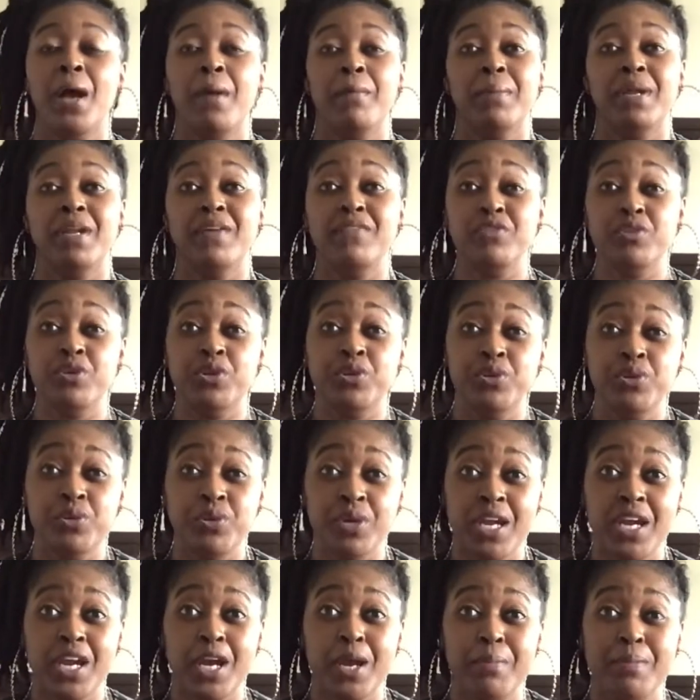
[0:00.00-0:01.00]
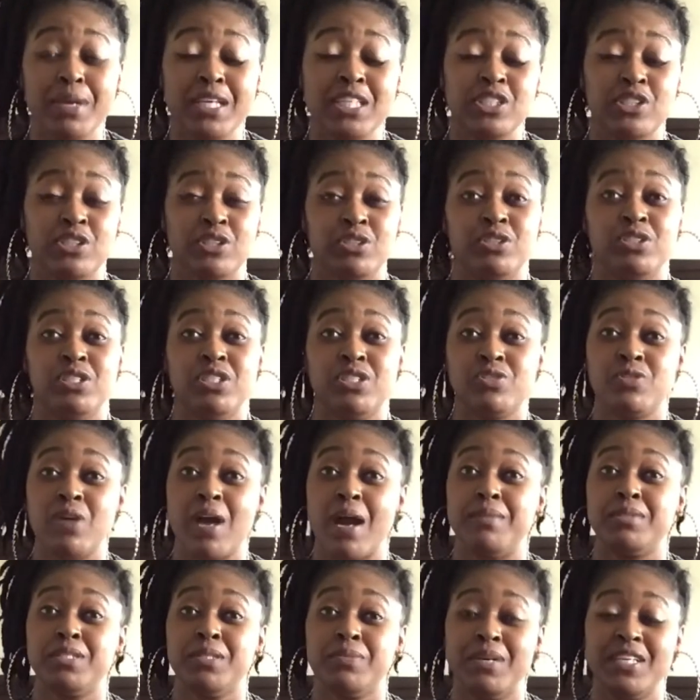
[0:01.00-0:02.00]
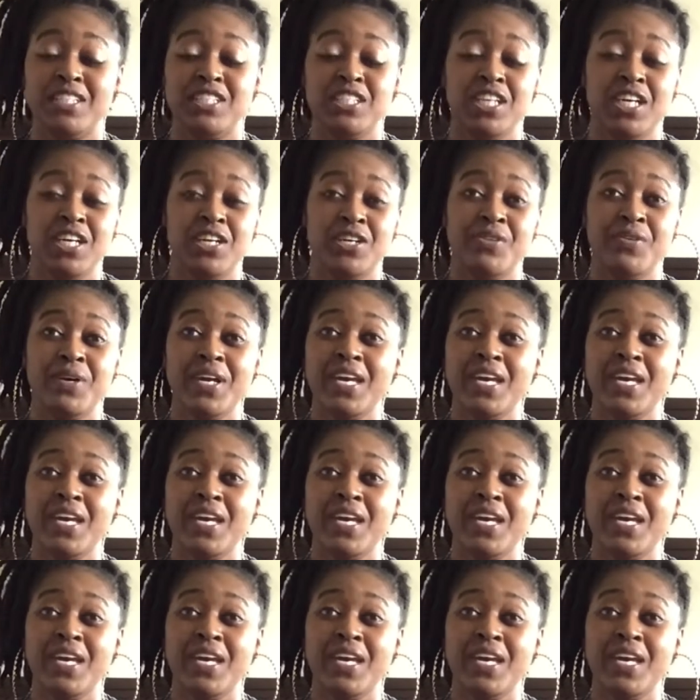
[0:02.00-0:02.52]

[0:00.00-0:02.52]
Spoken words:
But if you're new here, make sure you subscribe to my channel